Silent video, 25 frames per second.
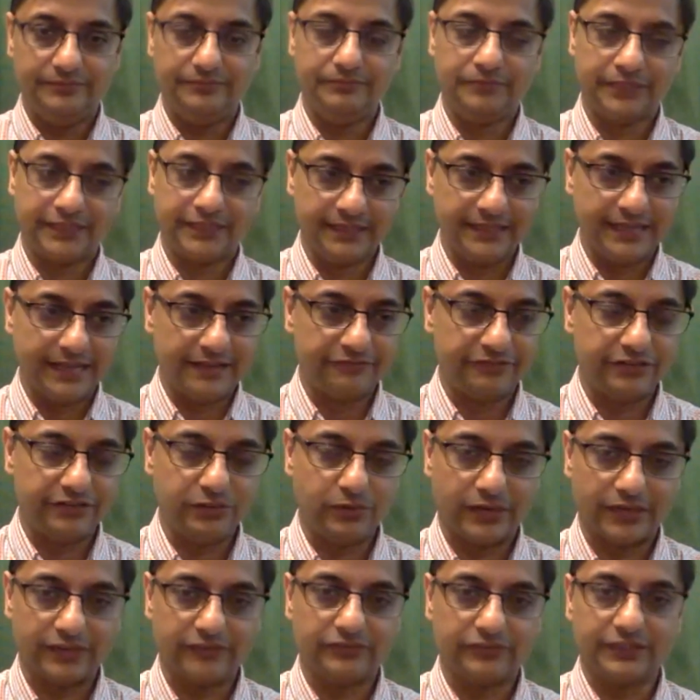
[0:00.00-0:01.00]
But in every
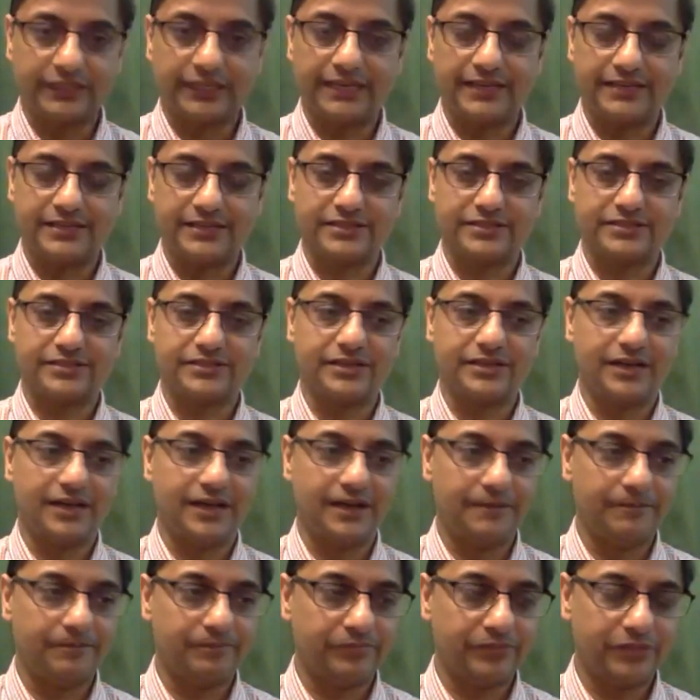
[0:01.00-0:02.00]
one of the cases, uh,